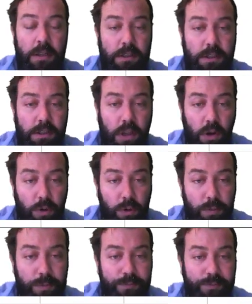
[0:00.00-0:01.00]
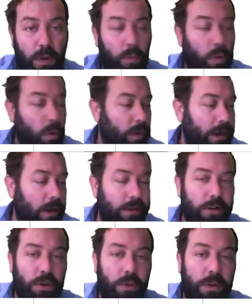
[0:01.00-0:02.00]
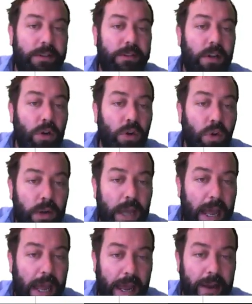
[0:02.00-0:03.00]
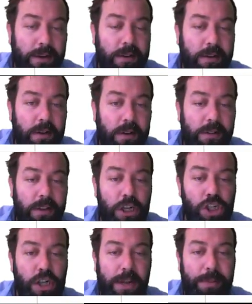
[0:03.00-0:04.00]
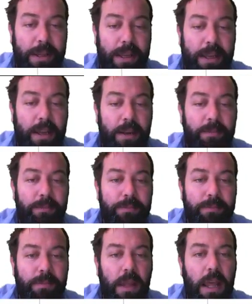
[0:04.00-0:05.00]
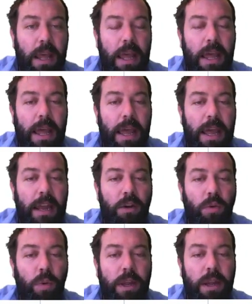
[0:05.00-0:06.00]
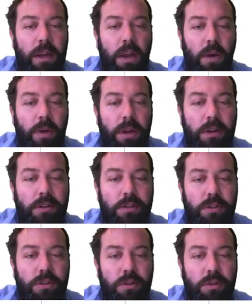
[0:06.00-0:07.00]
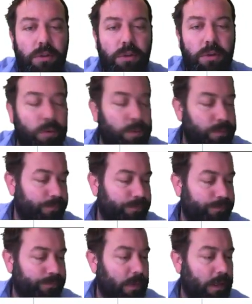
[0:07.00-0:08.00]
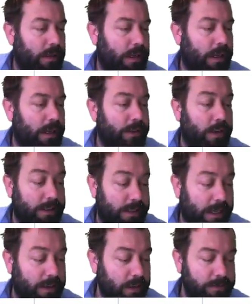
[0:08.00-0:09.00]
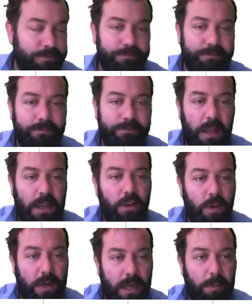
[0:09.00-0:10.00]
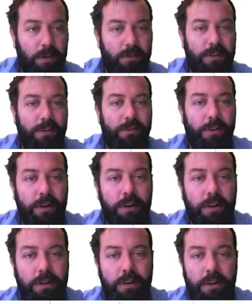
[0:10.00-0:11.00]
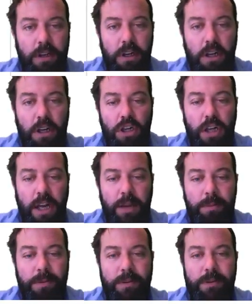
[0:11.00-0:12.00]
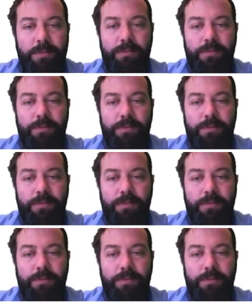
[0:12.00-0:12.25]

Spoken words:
So, what we're going to do is to look at this shape here, and we are going to dissect it into a couple of different shapes